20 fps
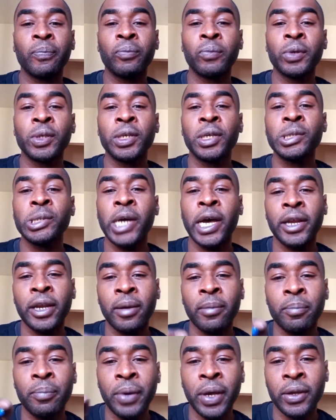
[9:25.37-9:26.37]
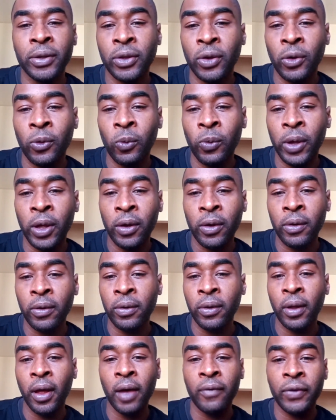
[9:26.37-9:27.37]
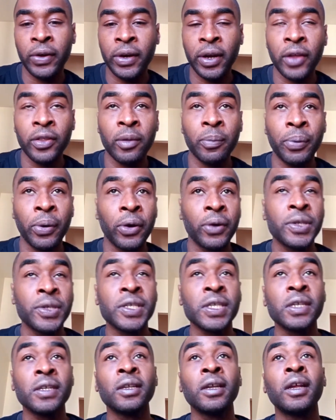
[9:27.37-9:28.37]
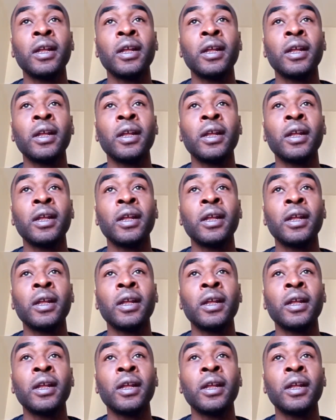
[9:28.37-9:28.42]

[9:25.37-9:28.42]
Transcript: but you're trying to bend the will of another person.